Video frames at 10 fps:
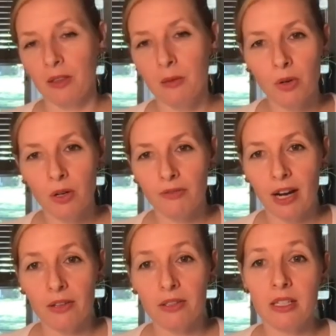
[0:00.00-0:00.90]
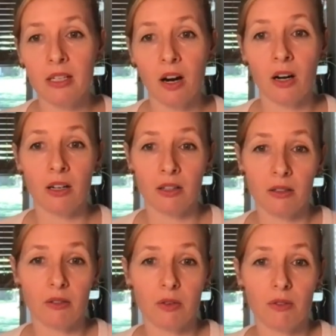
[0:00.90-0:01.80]
the more faculty
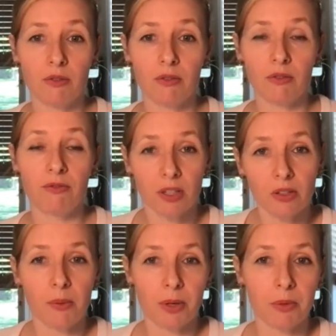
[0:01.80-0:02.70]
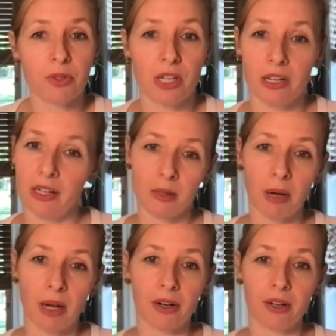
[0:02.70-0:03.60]
are feel comfortable sharing the
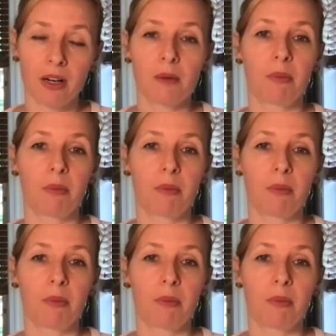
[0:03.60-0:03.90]
better